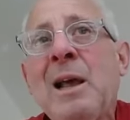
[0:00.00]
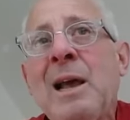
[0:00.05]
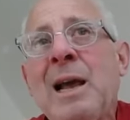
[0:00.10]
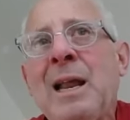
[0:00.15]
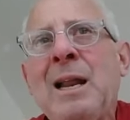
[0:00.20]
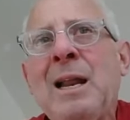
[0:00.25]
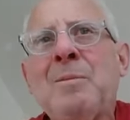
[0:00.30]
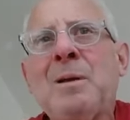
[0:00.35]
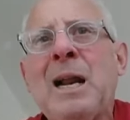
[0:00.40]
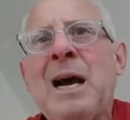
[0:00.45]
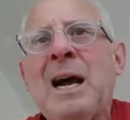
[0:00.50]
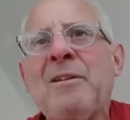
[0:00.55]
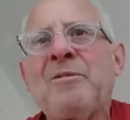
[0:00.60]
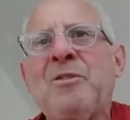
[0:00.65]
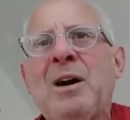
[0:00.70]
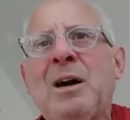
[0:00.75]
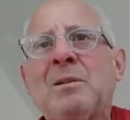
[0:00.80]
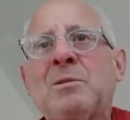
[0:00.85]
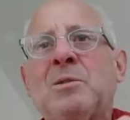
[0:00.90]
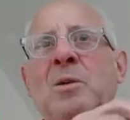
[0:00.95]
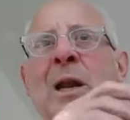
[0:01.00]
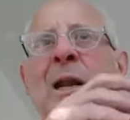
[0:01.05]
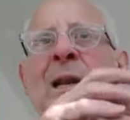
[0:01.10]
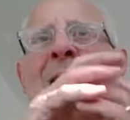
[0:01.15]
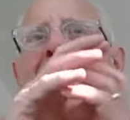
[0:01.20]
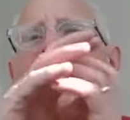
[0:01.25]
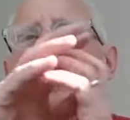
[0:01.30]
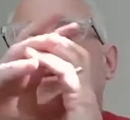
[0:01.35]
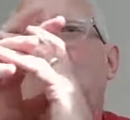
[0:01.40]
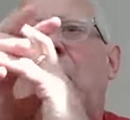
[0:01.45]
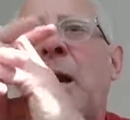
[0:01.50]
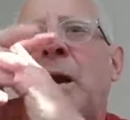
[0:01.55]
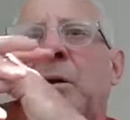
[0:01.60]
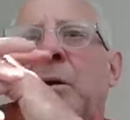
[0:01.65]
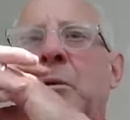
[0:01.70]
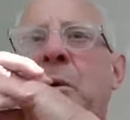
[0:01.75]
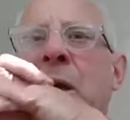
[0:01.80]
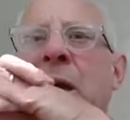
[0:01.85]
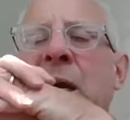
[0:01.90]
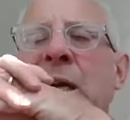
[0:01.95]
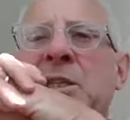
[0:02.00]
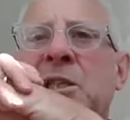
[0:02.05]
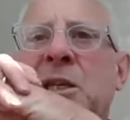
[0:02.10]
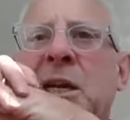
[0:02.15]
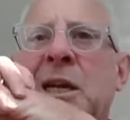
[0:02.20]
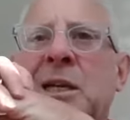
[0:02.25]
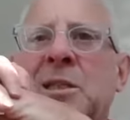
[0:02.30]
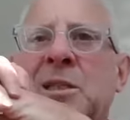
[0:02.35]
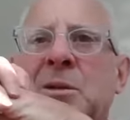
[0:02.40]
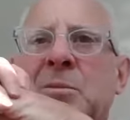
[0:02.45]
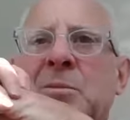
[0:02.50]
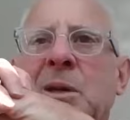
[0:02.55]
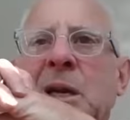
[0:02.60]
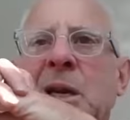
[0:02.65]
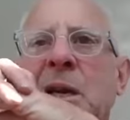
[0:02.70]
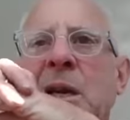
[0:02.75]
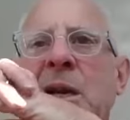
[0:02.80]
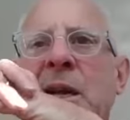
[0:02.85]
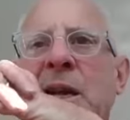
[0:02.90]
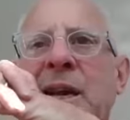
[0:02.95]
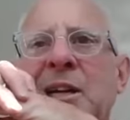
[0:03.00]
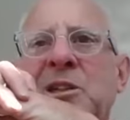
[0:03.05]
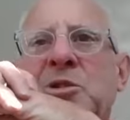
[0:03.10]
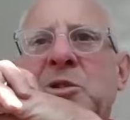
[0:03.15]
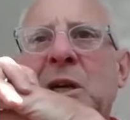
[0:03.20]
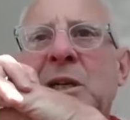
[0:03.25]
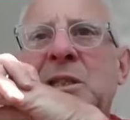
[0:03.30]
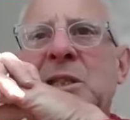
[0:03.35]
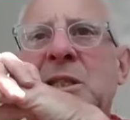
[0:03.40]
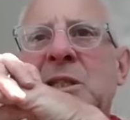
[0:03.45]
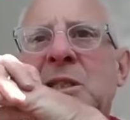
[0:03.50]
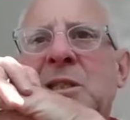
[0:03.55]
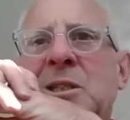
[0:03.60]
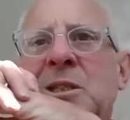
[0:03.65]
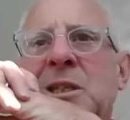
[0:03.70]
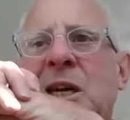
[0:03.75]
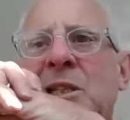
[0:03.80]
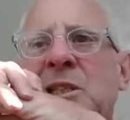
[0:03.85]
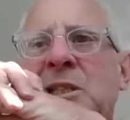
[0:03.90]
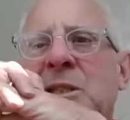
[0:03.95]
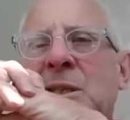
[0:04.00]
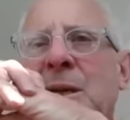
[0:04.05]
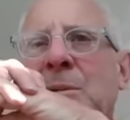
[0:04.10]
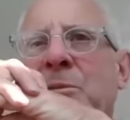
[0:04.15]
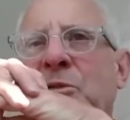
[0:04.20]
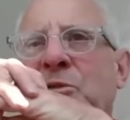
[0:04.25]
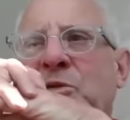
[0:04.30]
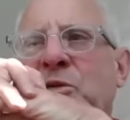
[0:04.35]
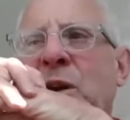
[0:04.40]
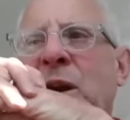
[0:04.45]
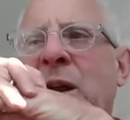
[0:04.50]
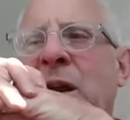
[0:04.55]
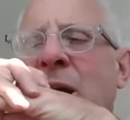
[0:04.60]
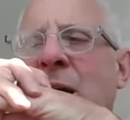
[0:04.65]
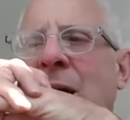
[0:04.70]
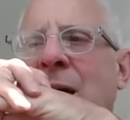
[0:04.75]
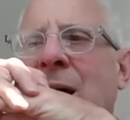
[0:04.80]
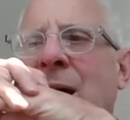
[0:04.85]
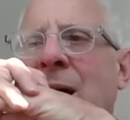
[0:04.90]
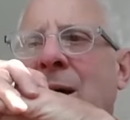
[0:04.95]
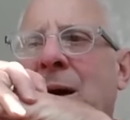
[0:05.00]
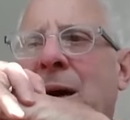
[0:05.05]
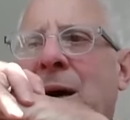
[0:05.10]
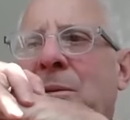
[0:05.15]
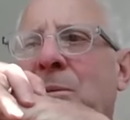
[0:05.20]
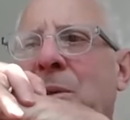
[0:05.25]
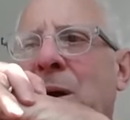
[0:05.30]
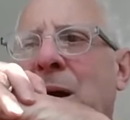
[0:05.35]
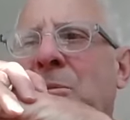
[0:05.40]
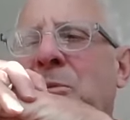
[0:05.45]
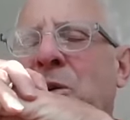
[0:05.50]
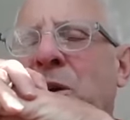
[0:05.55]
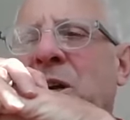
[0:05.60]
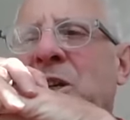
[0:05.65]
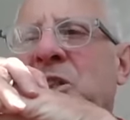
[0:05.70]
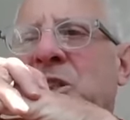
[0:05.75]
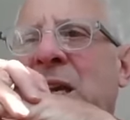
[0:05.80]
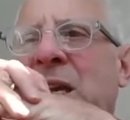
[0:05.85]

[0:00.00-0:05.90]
And him and I found great camaraderie. We actually had some interesting discussions. I'm afraid I'm really